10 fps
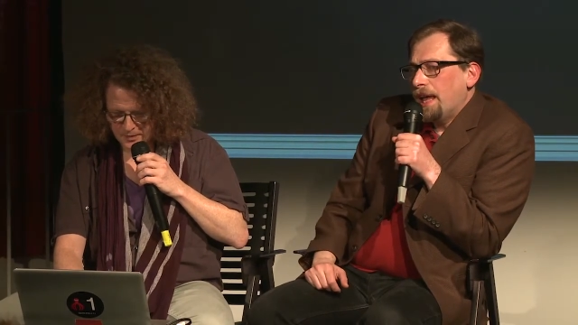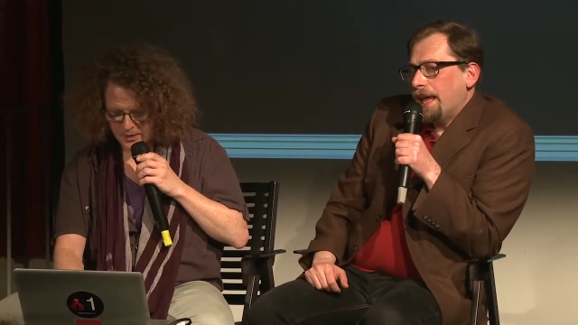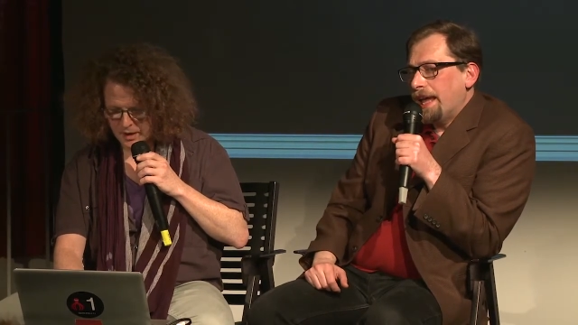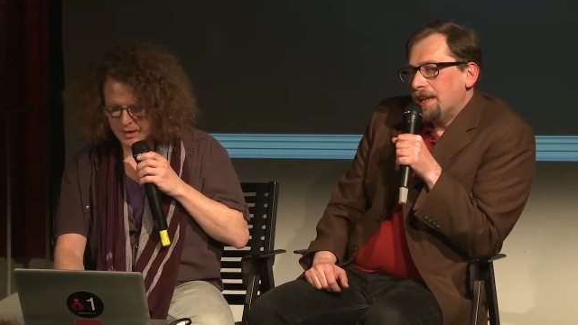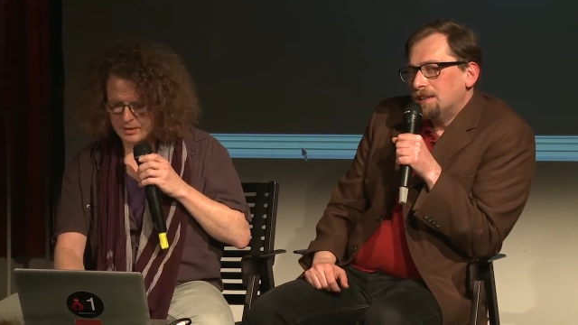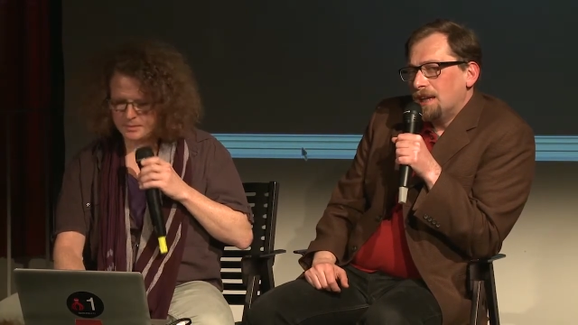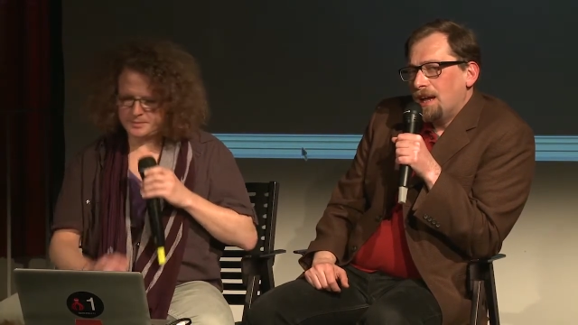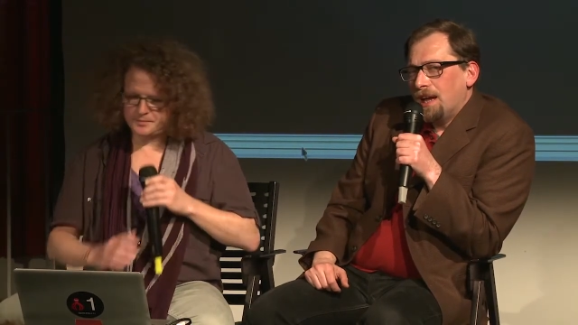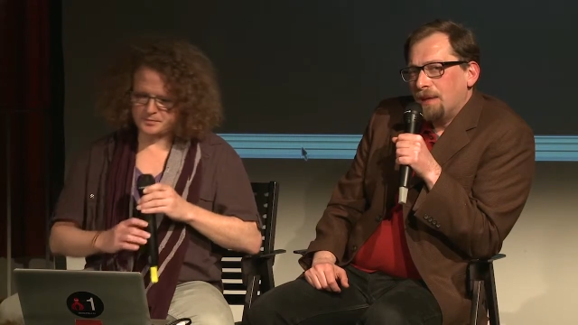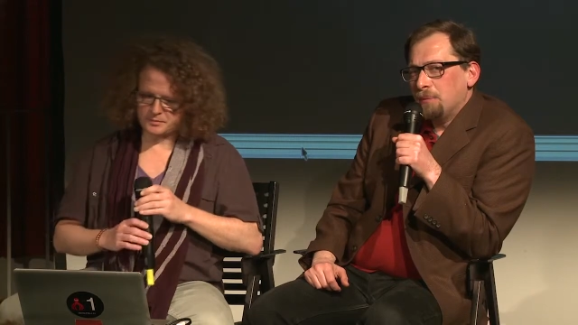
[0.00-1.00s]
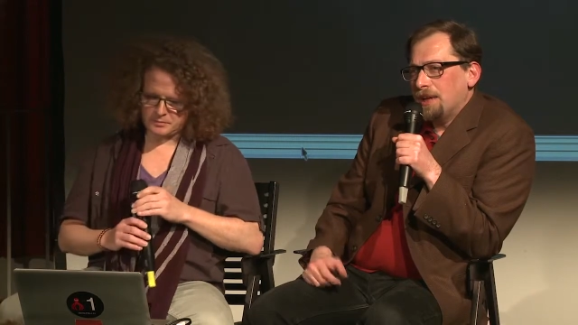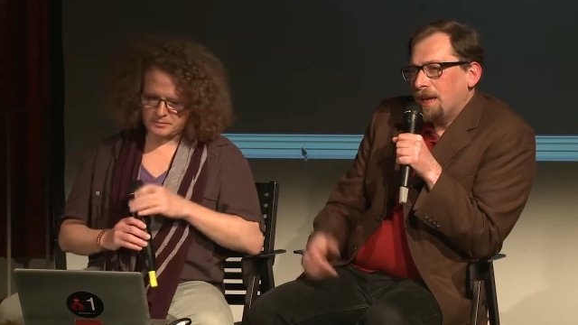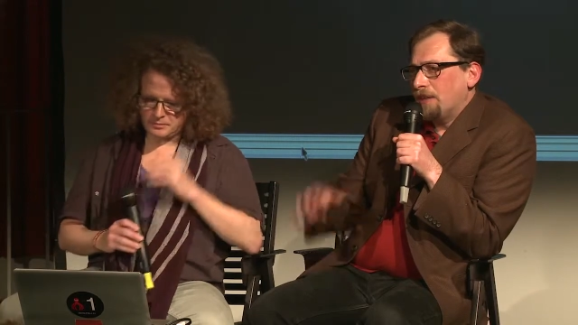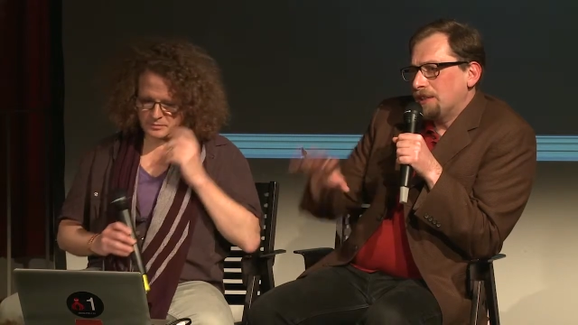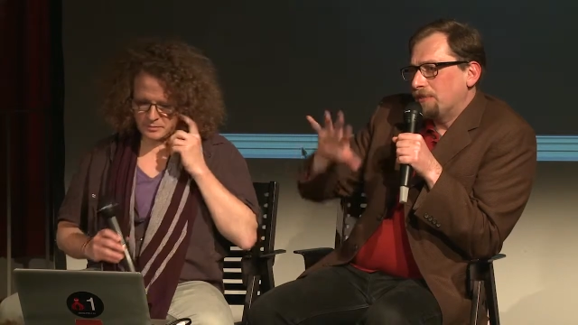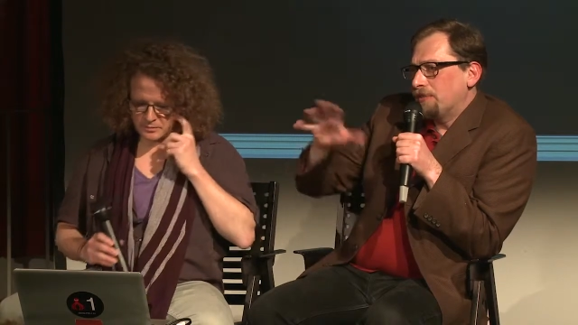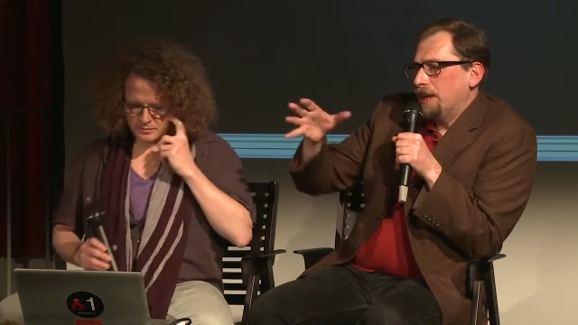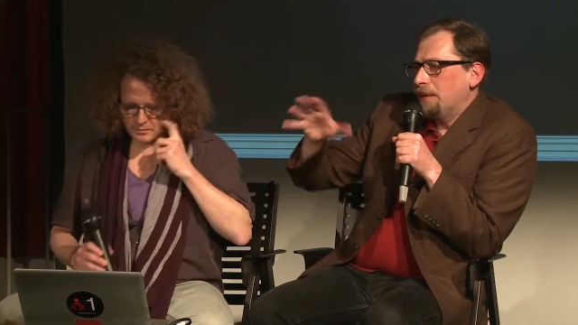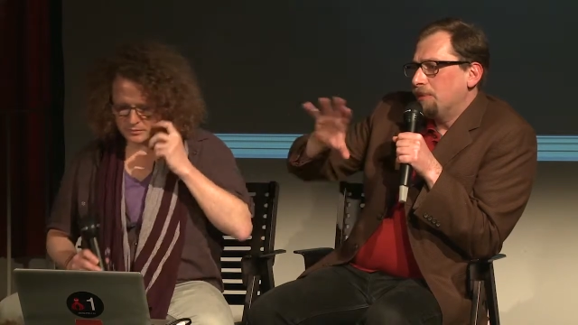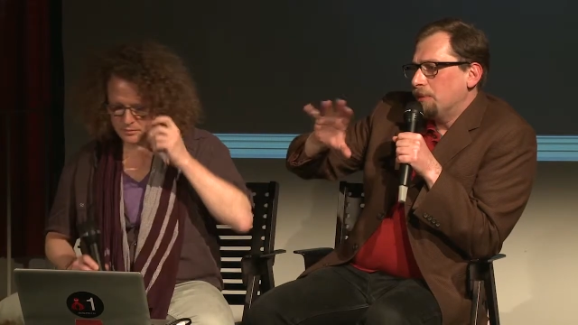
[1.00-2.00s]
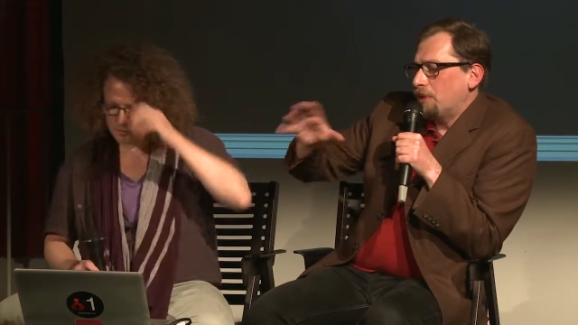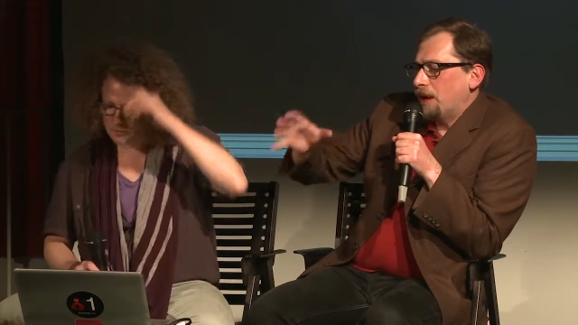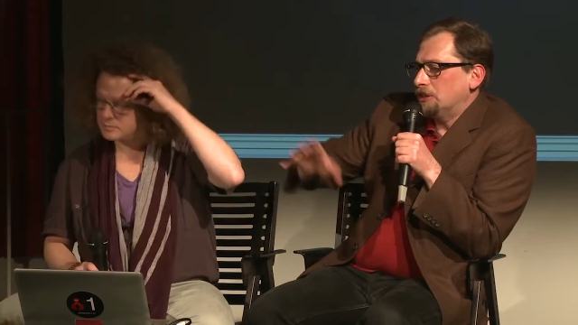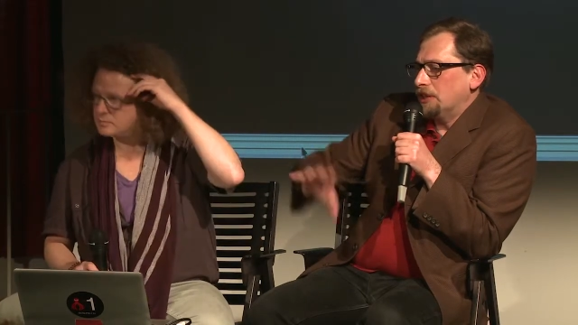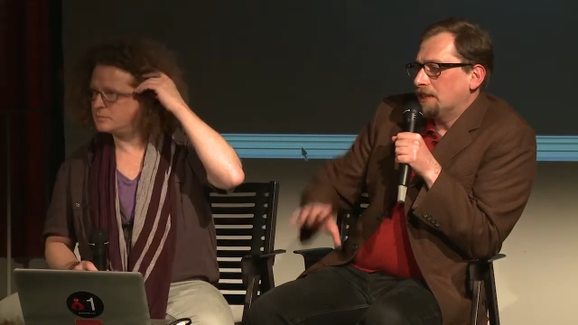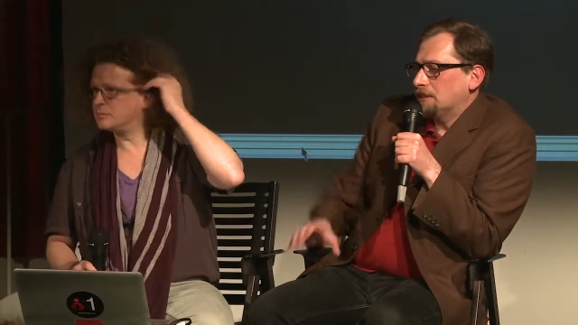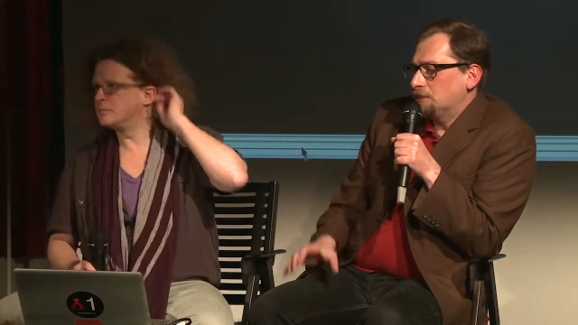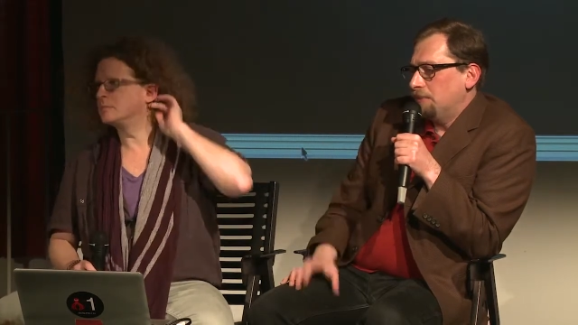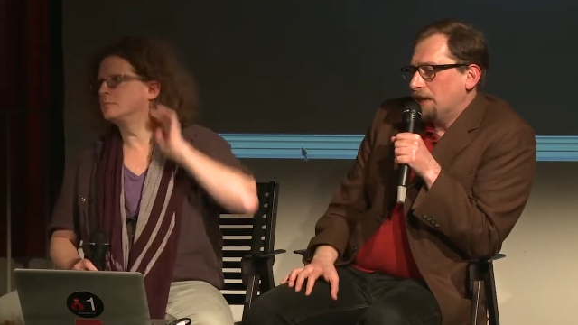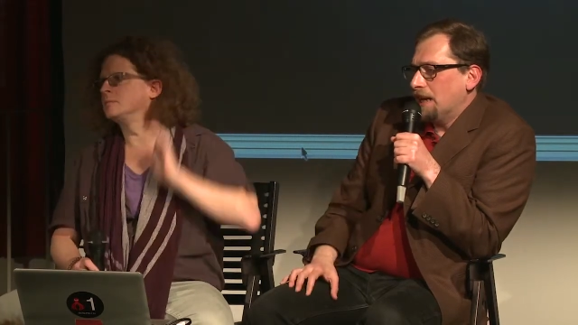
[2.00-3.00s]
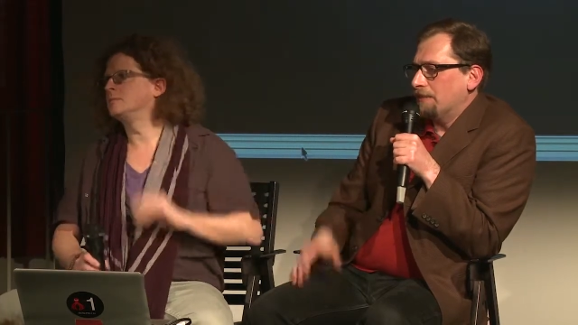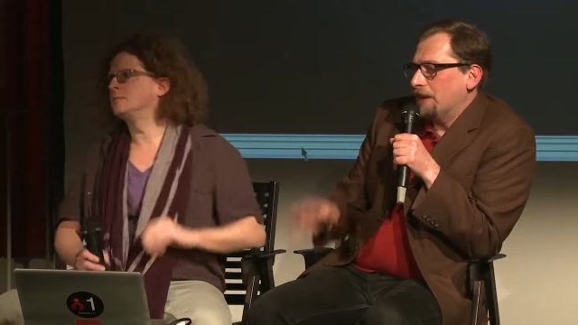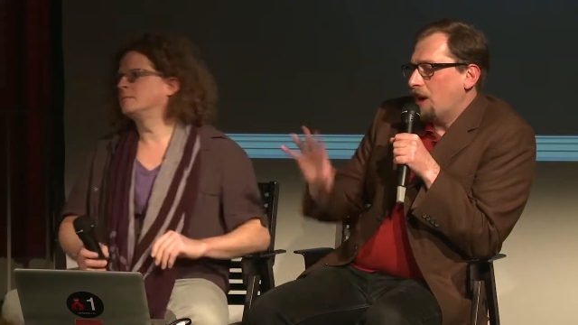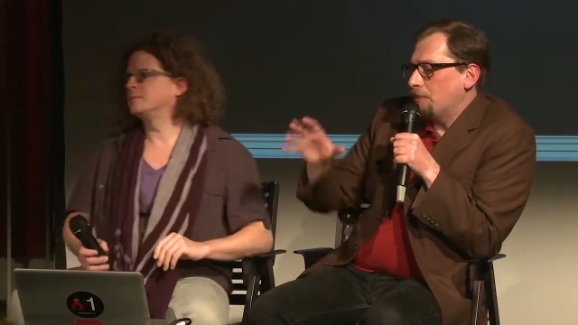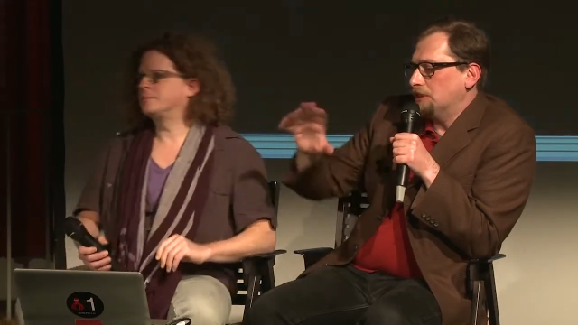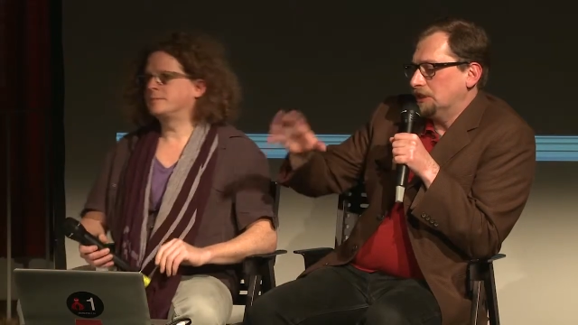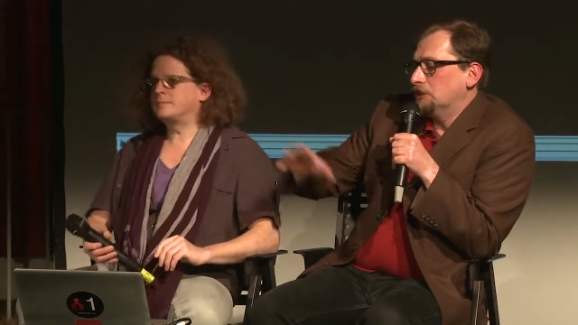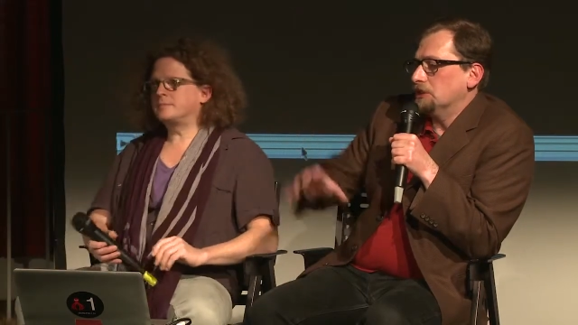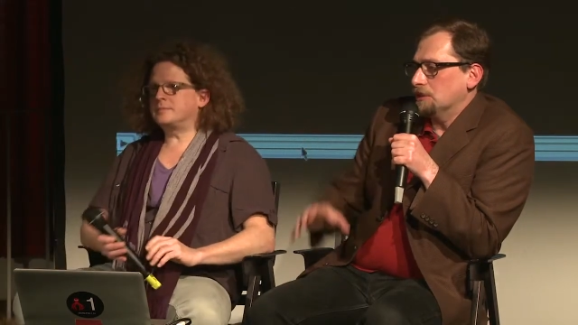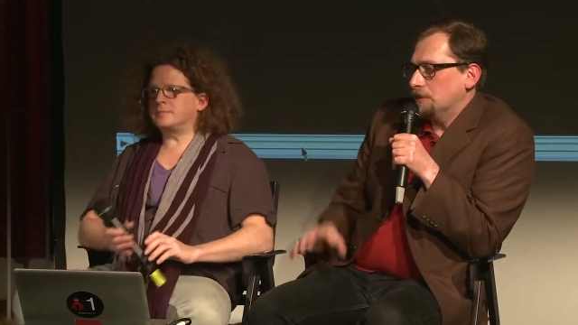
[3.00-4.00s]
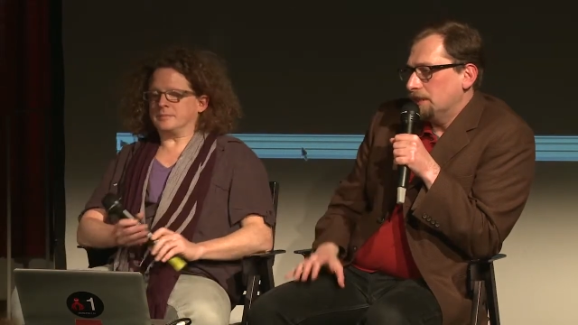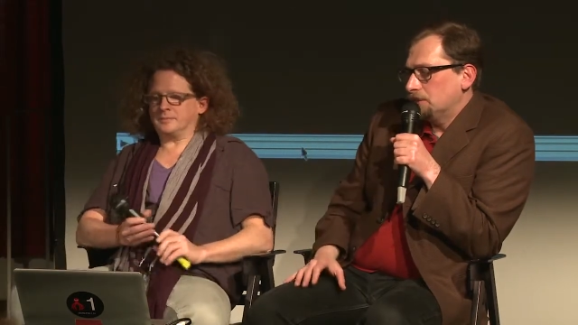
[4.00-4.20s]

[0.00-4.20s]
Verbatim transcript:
Speaker 1: And, uh, and we kind of like to frame the projects as being kind of like oppositional, right?